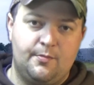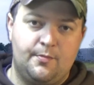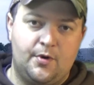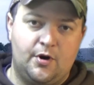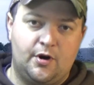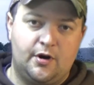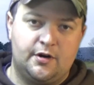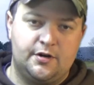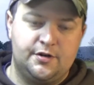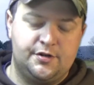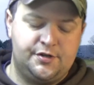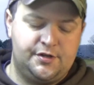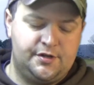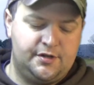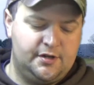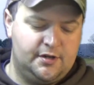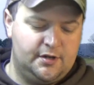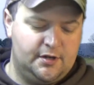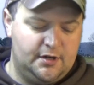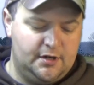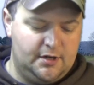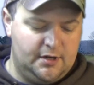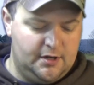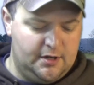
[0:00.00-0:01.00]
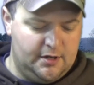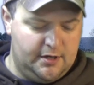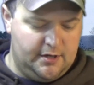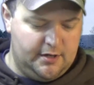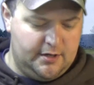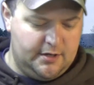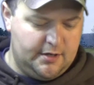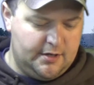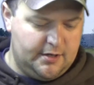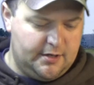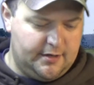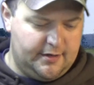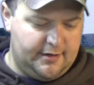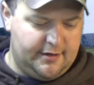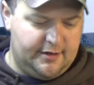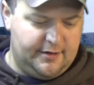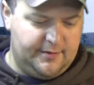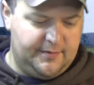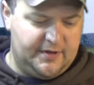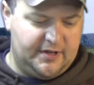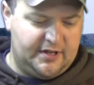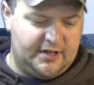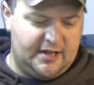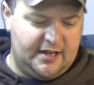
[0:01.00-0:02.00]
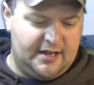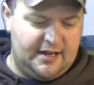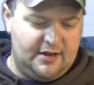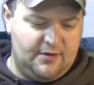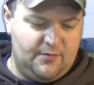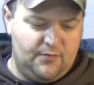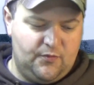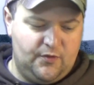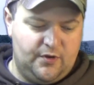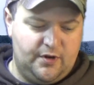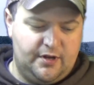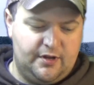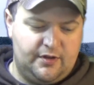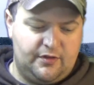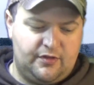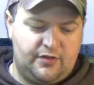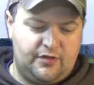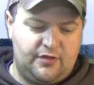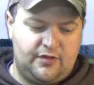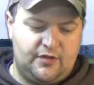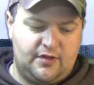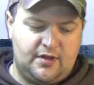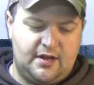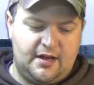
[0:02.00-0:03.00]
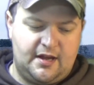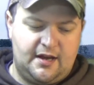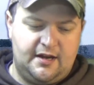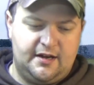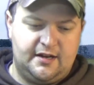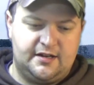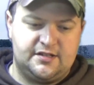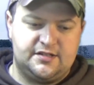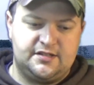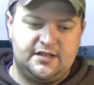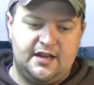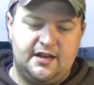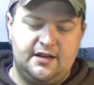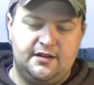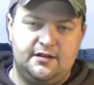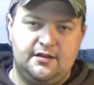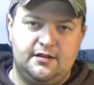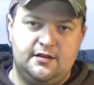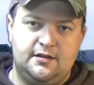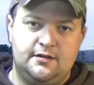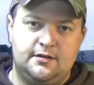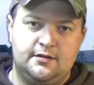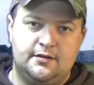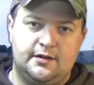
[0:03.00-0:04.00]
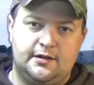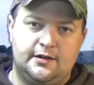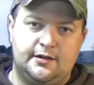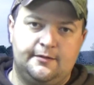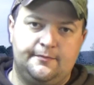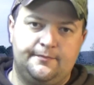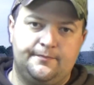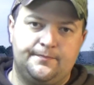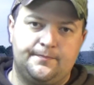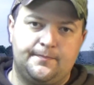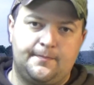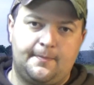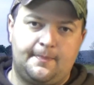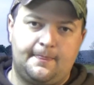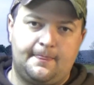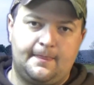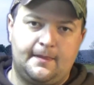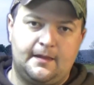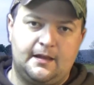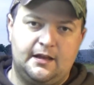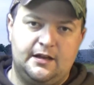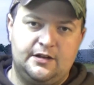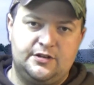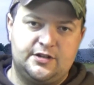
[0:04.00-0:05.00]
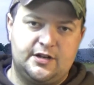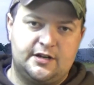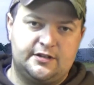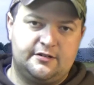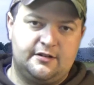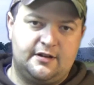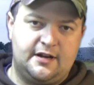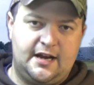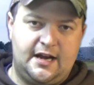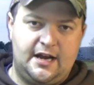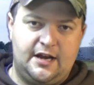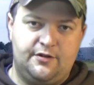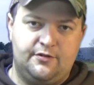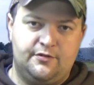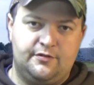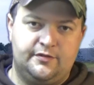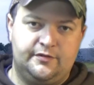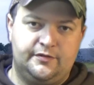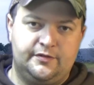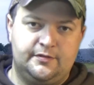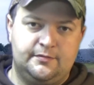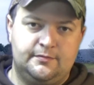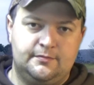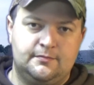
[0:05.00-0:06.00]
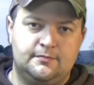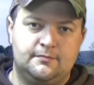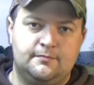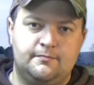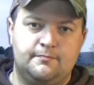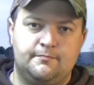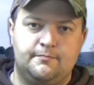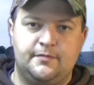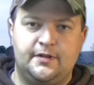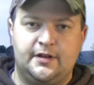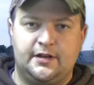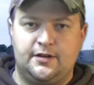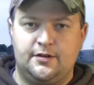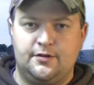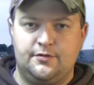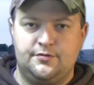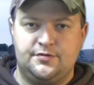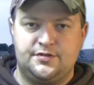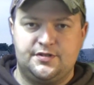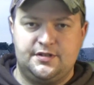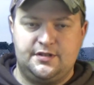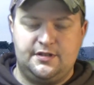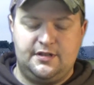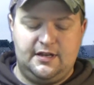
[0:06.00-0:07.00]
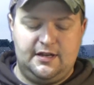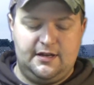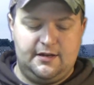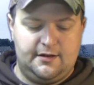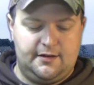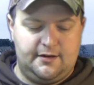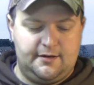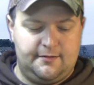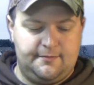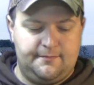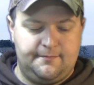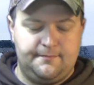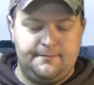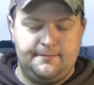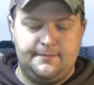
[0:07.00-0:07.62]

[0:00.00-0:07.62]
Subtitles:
the marsh. It came with an extended ejector handle that goes in the